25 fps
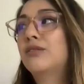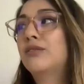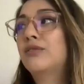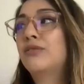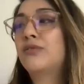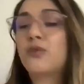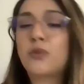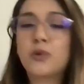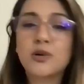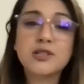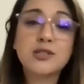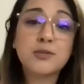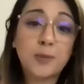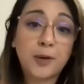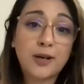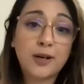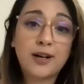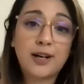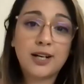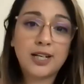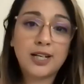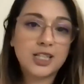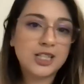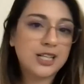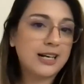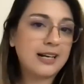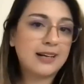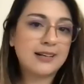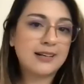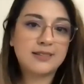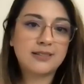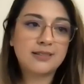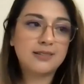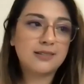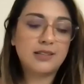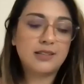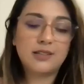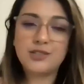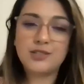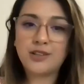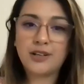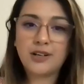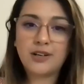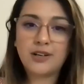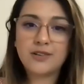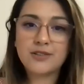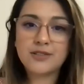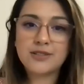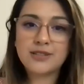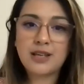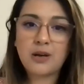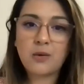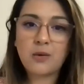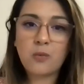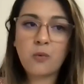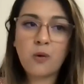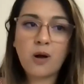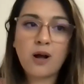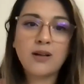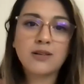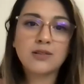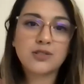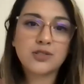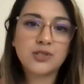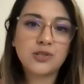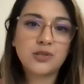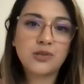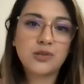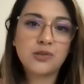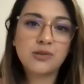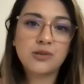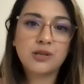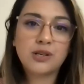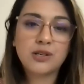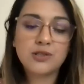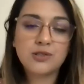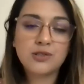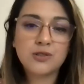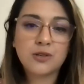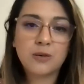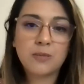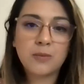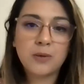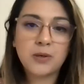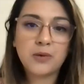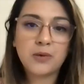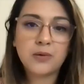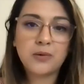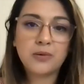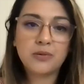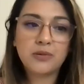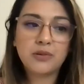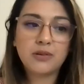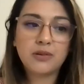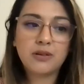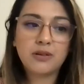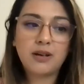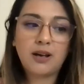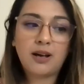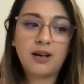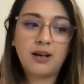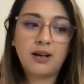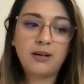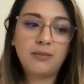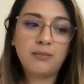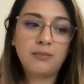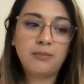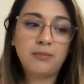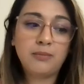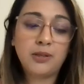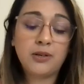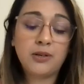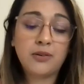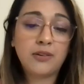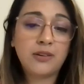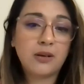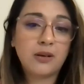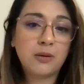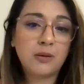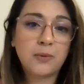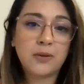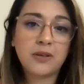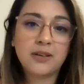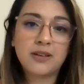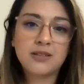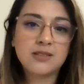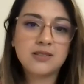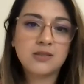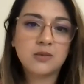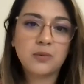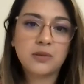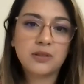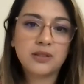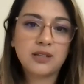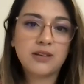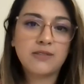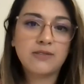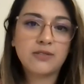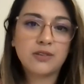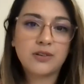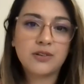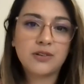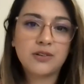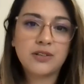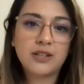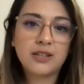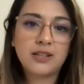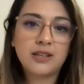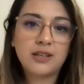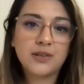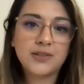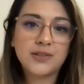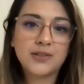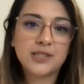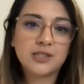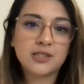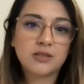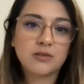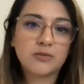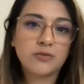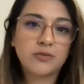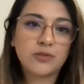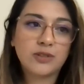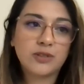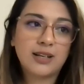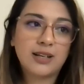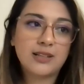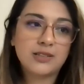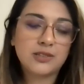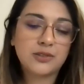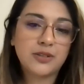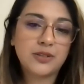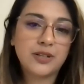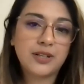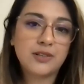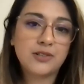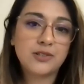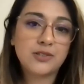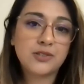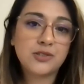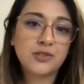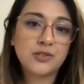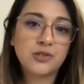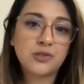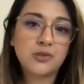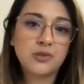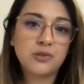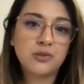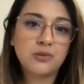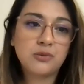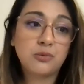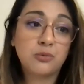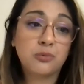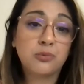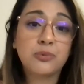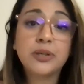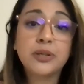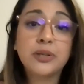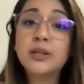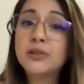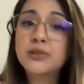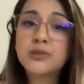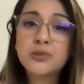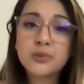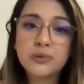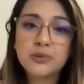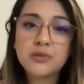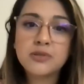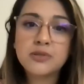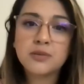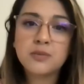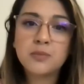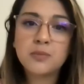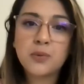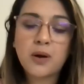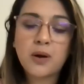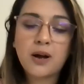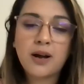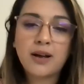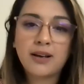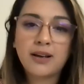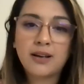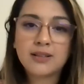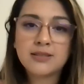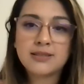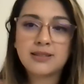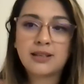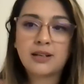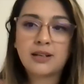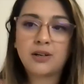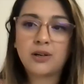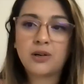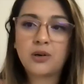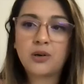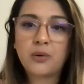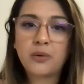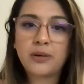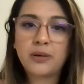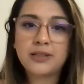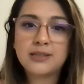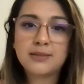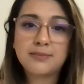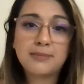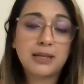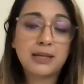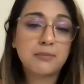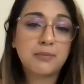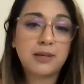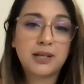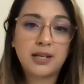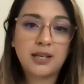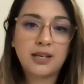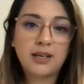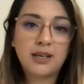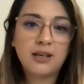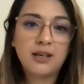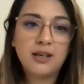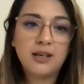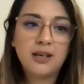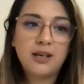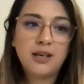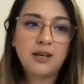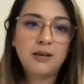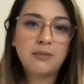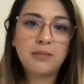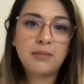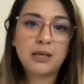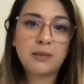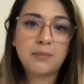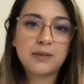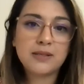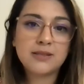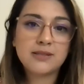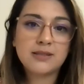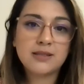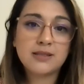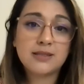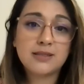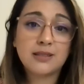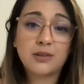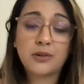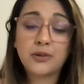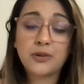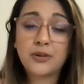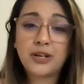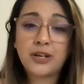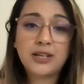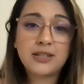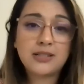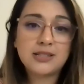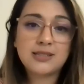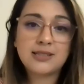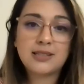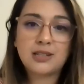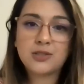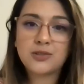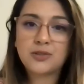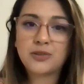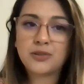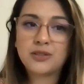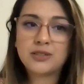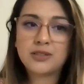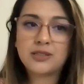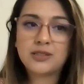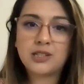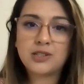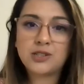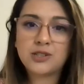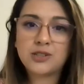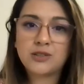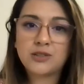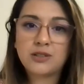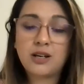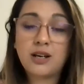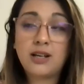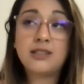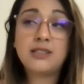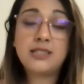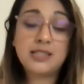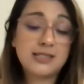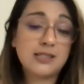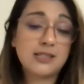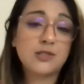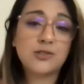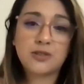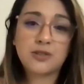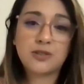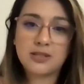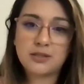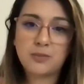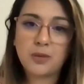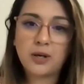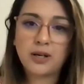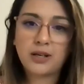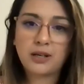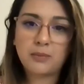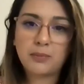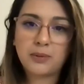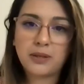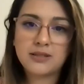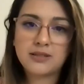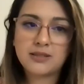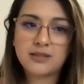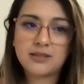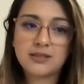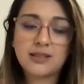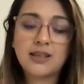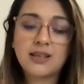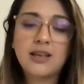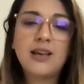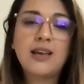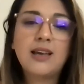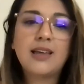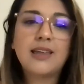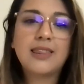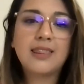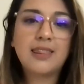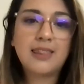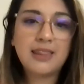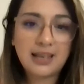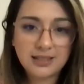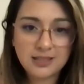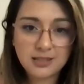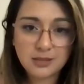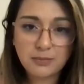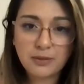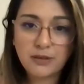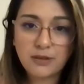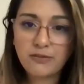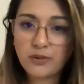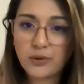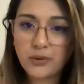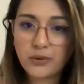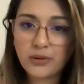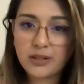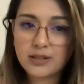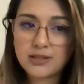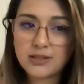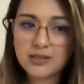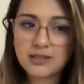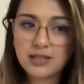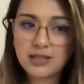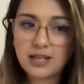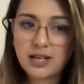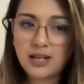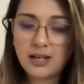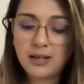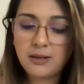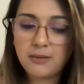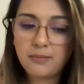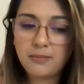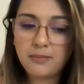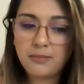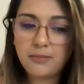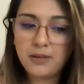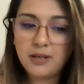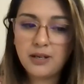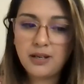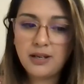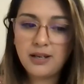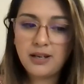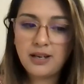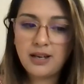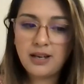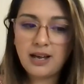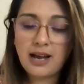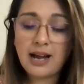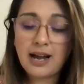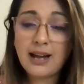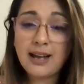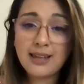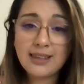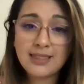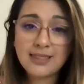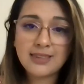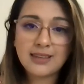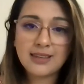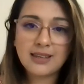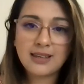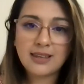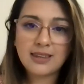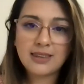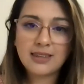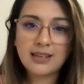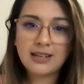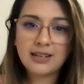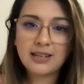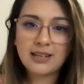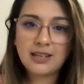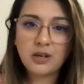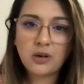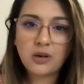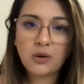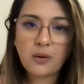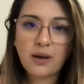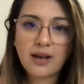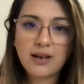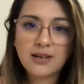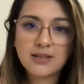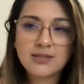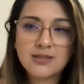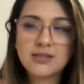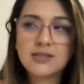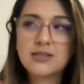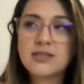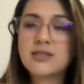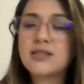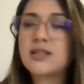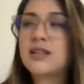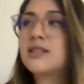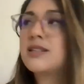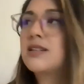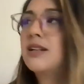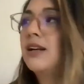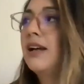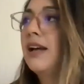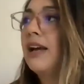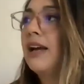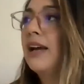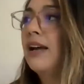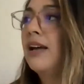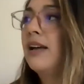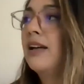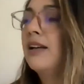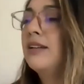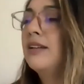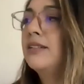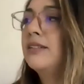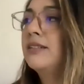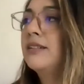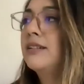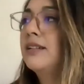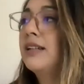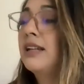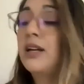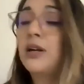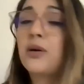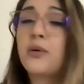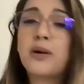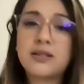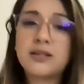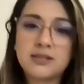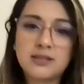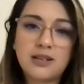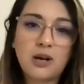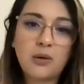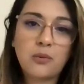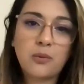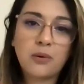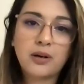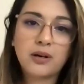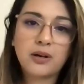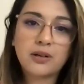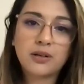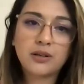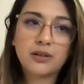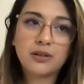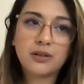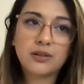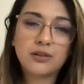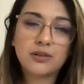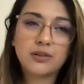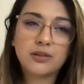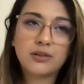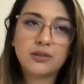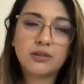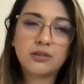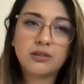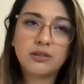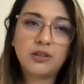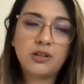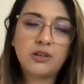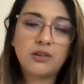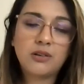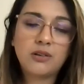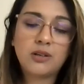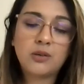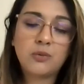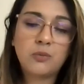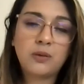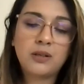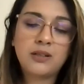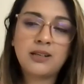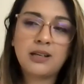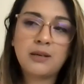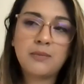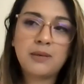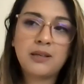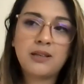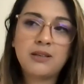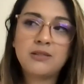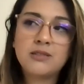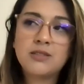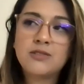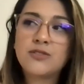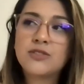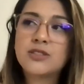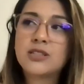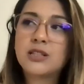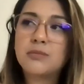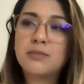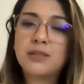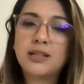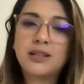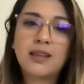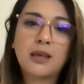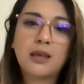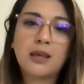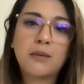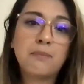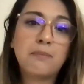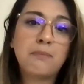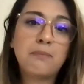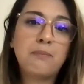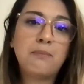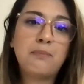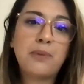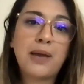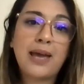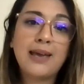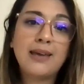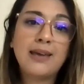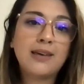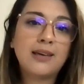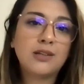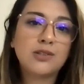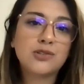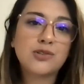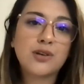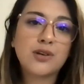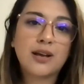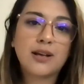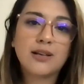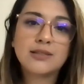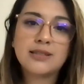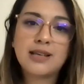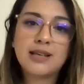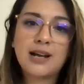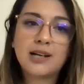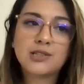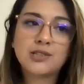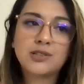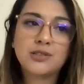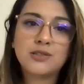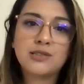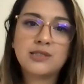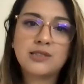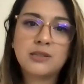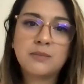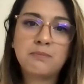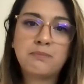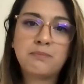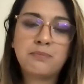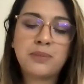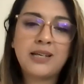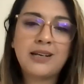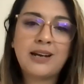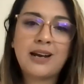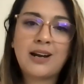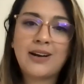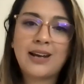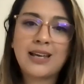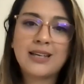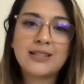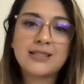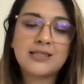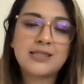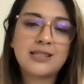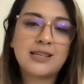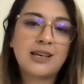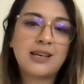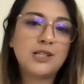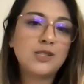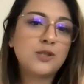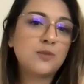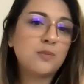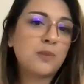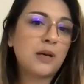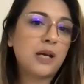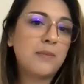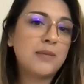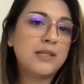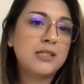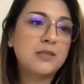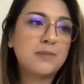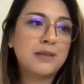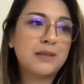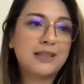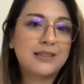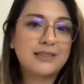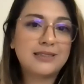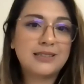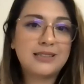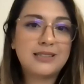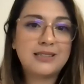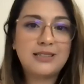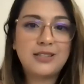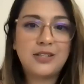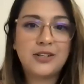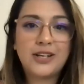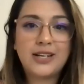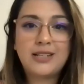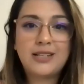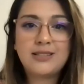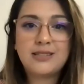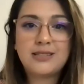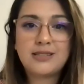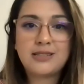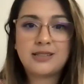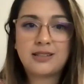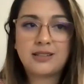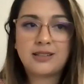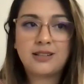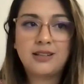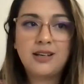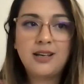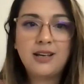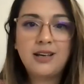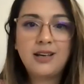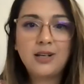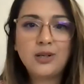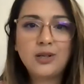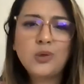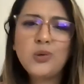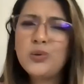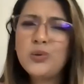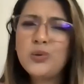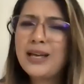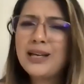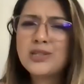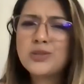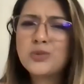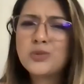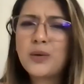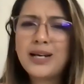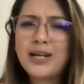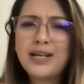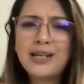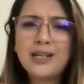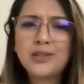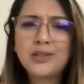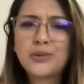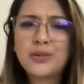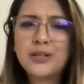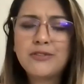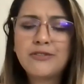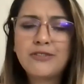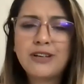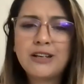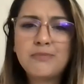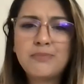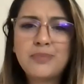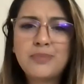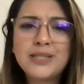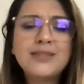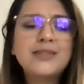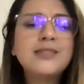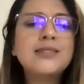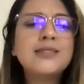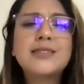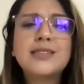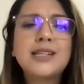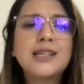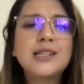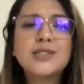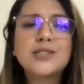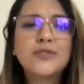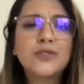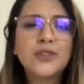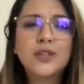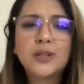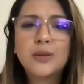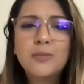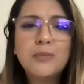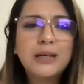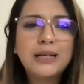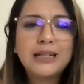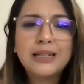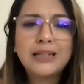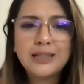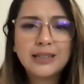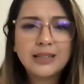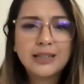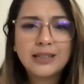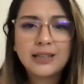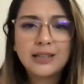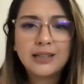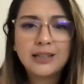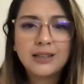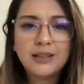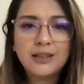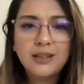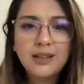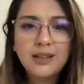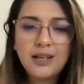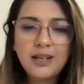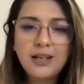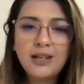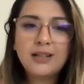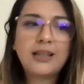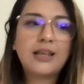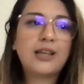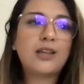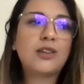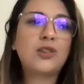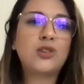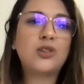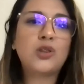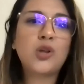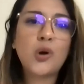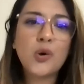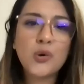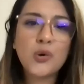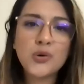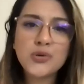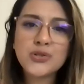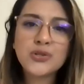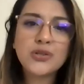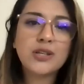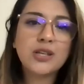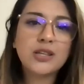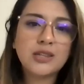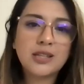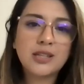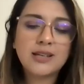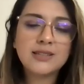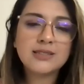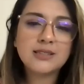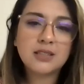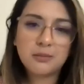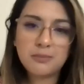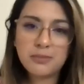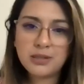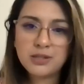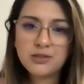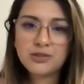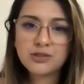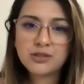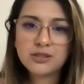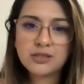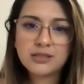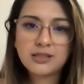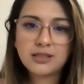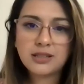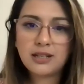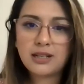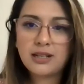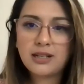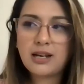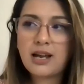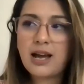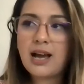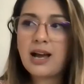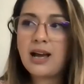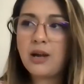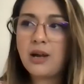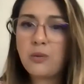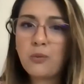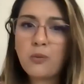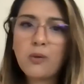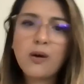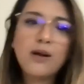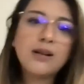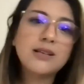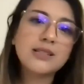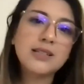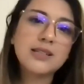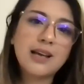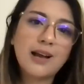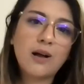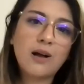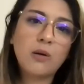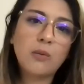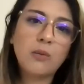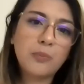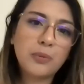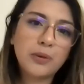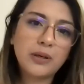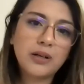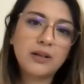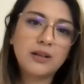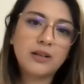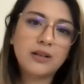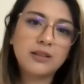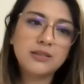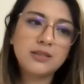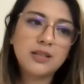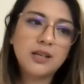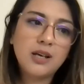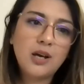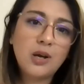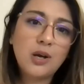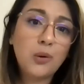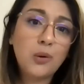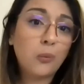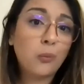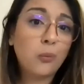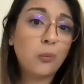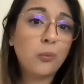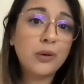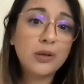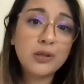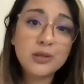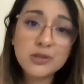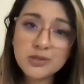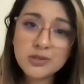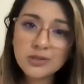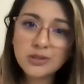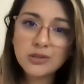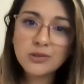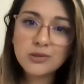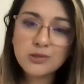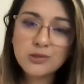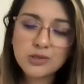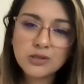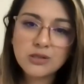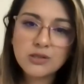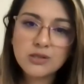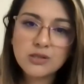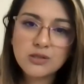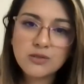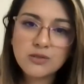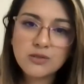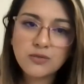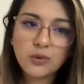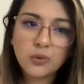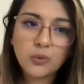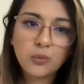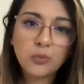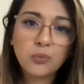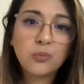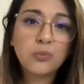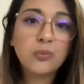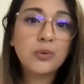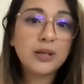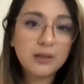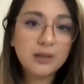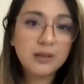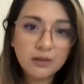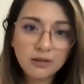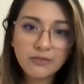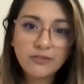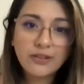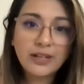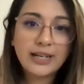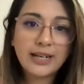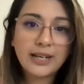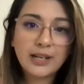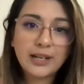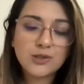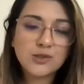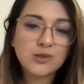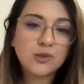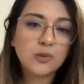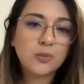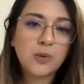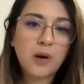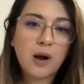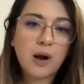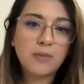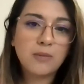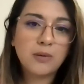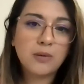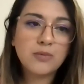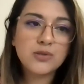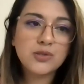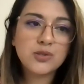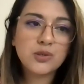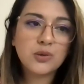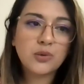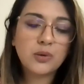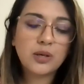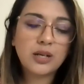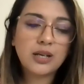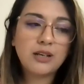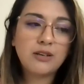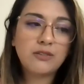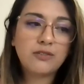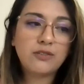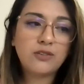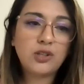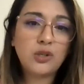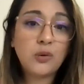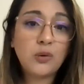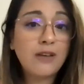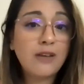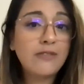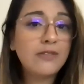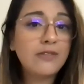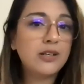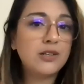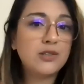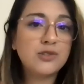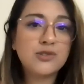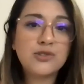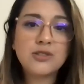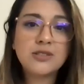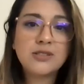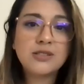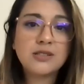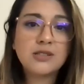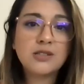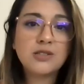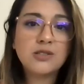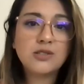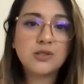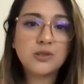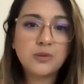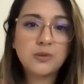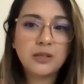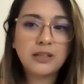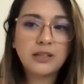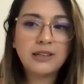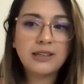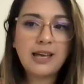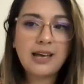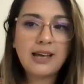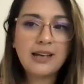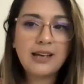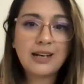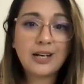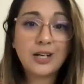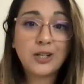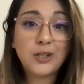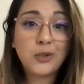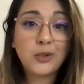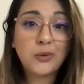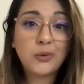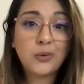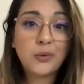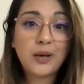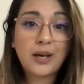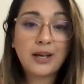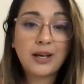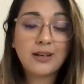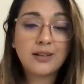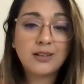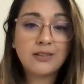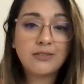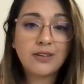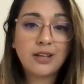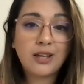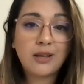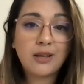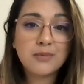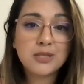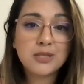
for smart contract engineers that want to contribute, their brilliance and what they've learned in the ecosystem for the last 3 years to real tools and products that are going to make money, make business, and create decentralized marketplaces. That's my focus. I think that EOS and the EOS network, could one day be used for something like banking transactions to beat out ACH payments because it's near instant. Who likes waiting 3 to 5 business days for their money to hit? Like, those are the things I'm interested in. I want to help build real solutions for real financial problems. So if you have an interest in doing that and you know how to develop